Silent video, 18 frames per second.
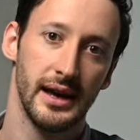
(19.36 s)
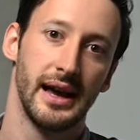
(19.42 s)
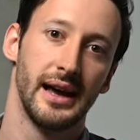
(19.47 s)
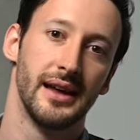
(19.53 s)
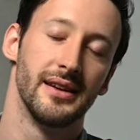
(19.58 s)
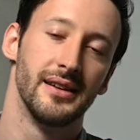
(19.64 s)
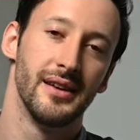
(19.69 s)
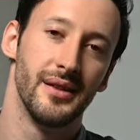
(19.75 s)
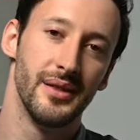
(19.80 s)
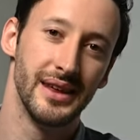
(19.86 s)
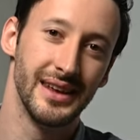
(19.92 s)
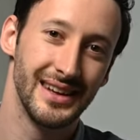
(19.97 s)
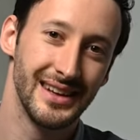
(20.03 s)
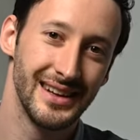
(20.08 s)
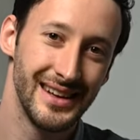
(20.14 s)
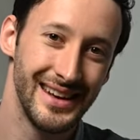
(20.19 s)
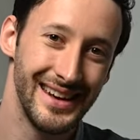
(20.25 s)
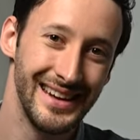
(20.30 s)
and the
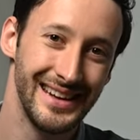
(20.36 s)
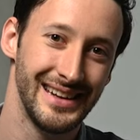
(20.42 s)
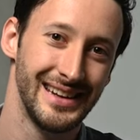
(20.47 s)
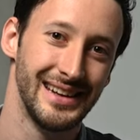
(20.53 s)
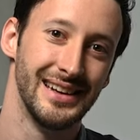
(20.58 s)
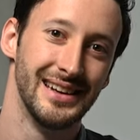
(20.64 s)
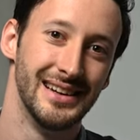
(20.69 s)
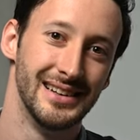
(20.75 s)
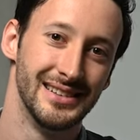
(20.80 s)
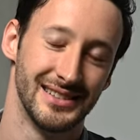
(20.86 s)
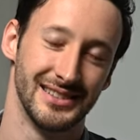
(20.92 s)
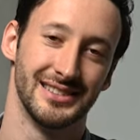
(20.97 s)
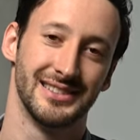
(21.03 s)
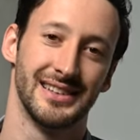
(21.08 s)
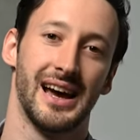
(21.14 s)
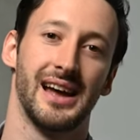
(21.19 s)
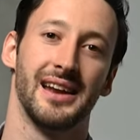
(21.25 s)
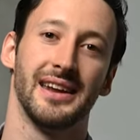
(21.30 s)
key to
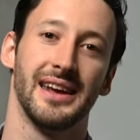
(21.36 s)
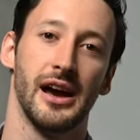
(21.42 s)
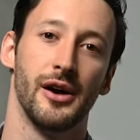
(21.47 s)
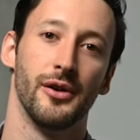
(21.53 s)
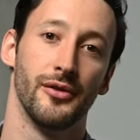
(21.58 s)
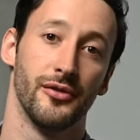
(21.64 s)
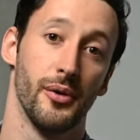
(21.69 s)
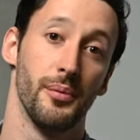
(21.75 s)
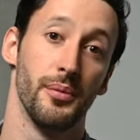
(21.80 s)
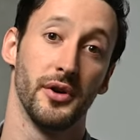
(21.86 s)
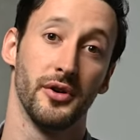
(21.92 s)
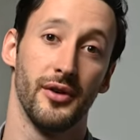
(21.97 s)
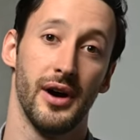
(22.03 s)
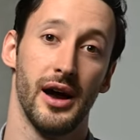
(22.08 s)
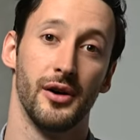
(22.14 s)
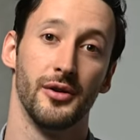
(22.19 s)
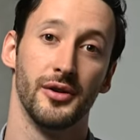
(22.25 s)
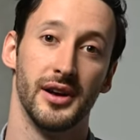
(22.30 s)
standing out from the
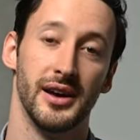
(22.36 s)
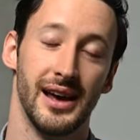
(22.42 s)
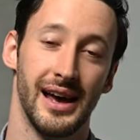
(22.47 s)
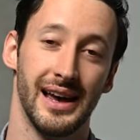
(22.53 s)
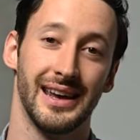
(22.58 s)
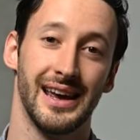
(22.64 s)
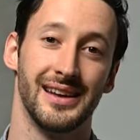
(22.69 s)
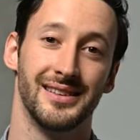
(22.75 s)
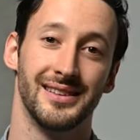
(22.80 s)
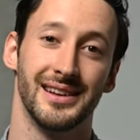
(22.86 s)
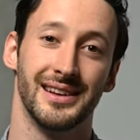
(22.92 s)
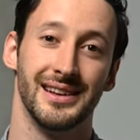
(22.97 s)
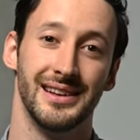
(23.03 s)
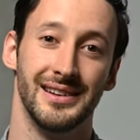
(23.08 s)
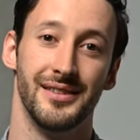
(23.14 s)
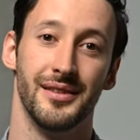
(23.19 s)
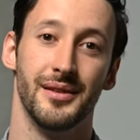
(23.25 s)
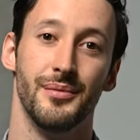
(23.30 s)
crowd and getting
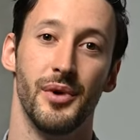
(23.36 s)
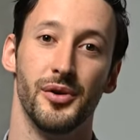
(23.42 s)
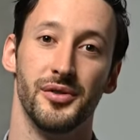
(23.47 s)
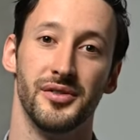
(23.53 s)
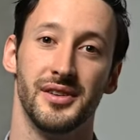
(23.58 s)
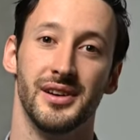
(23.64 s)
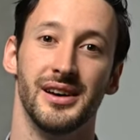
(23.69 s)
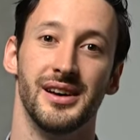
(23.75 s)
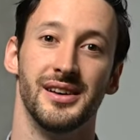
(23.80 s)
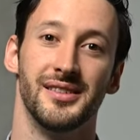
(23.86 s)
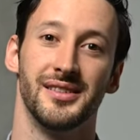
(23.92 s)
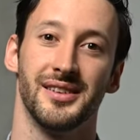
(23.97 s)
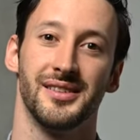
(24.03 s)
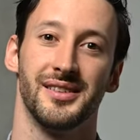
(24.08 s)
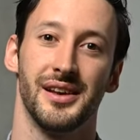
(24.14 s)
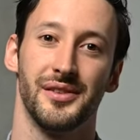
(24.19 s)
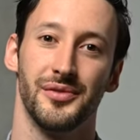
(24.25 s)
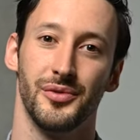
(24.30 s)
into the most
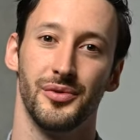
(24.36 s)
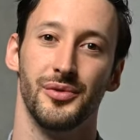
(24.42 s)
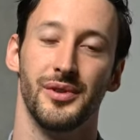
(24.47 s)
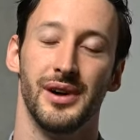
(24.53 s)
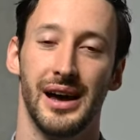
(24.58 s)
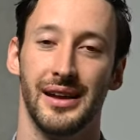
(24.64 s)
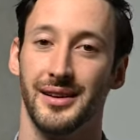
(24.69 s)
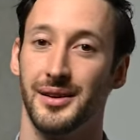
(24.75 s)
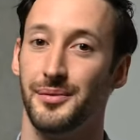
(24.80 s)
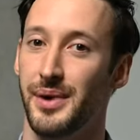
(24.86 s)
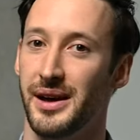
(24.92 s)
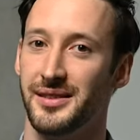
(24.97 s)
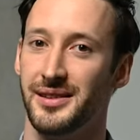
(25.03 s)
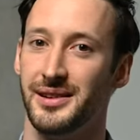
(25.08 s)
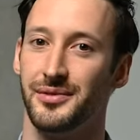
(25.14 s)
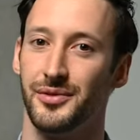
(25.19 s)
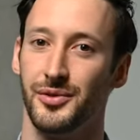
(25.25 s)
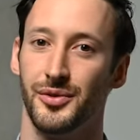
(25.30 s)
successful and competitive